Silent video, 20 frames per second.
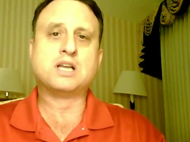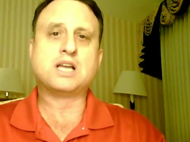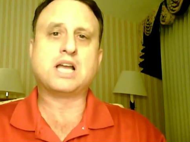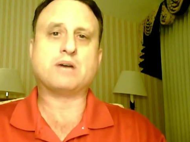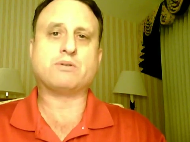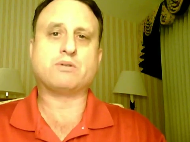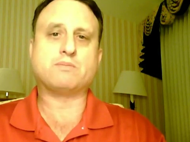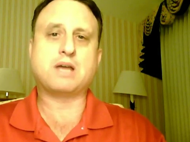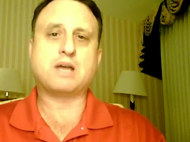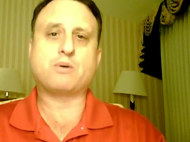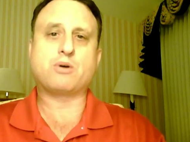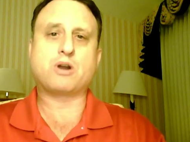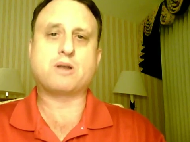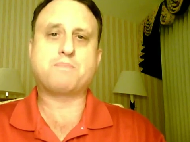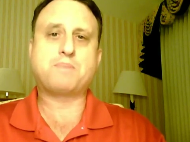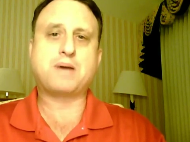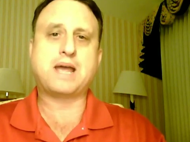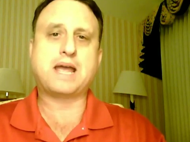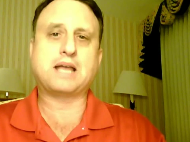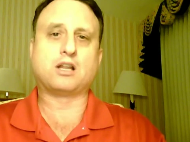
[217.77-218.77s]
and we may want
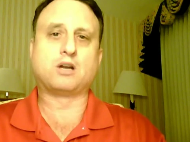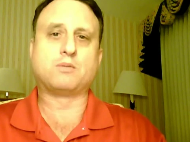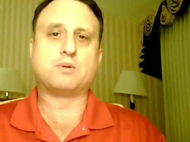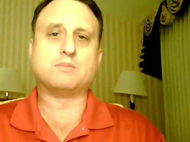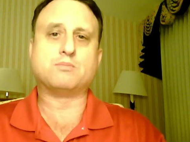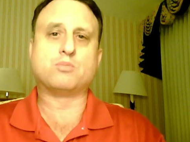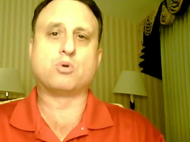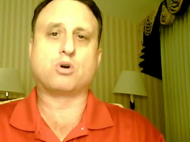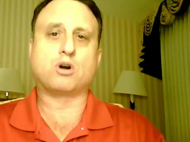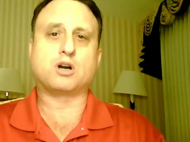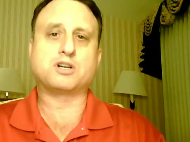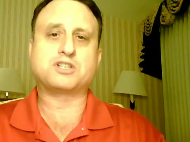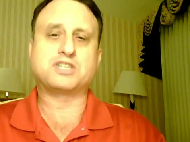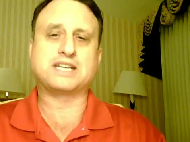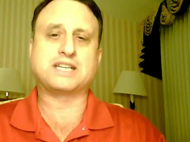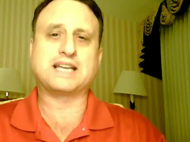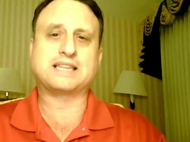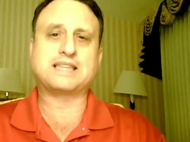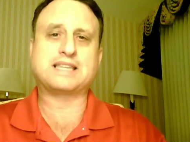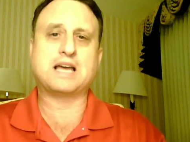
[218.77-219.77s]
to pay a little bit more to
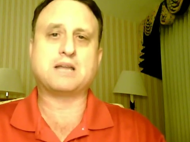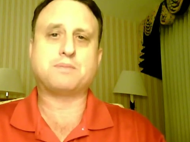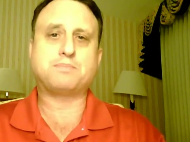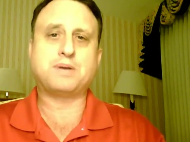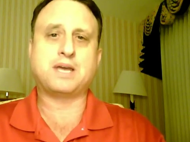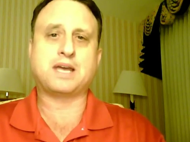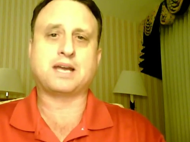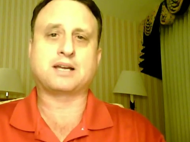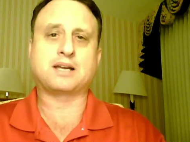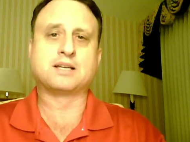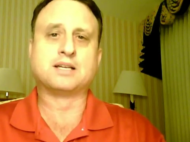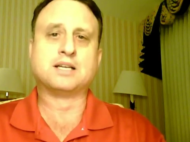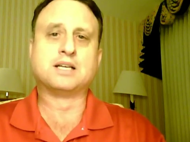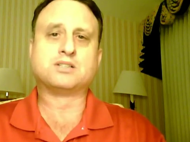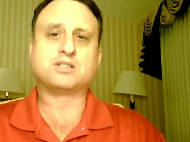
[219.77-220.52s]
get that pick,